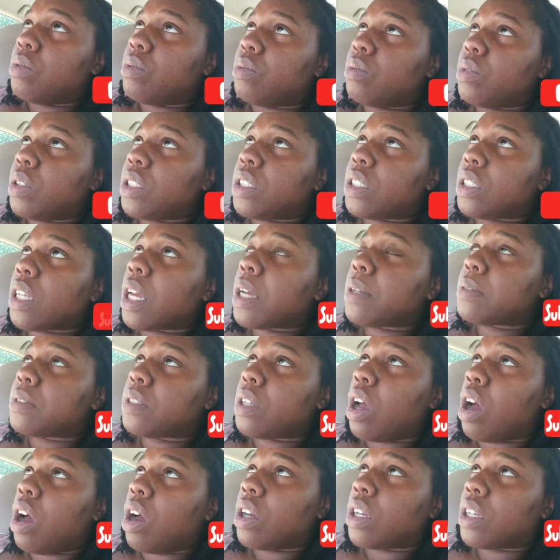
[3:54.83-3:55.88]
we stopped
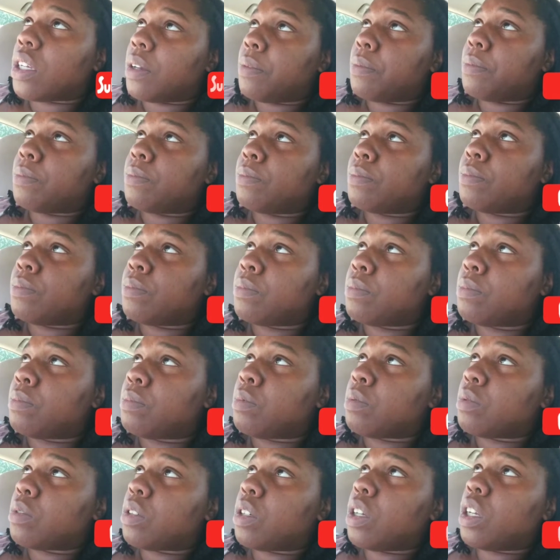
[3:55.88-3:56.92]
talking
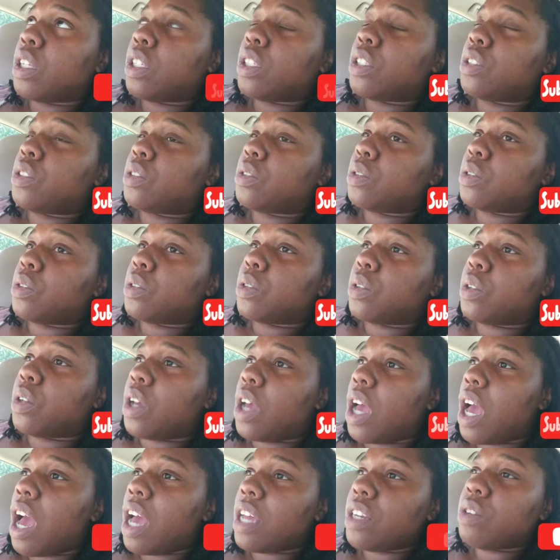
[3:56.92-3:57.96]
because
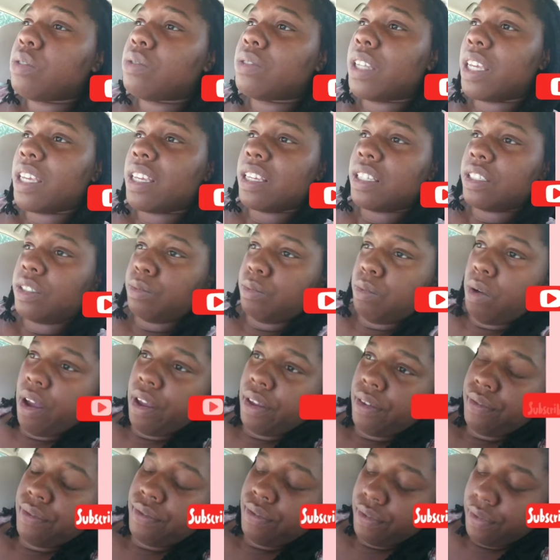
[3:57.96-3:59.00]
I don't like his
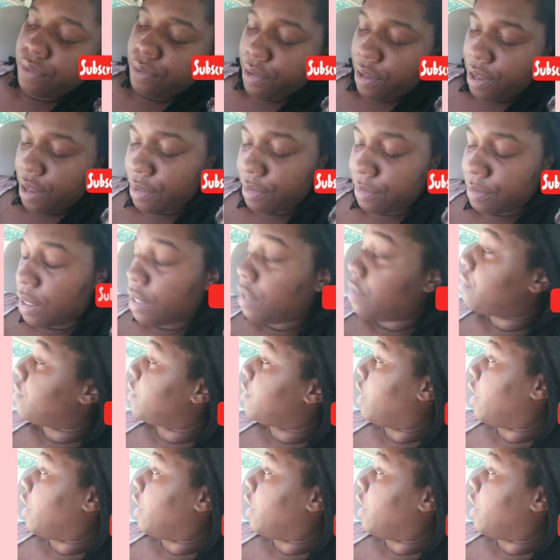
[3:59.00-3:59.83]
wife, okay? I don't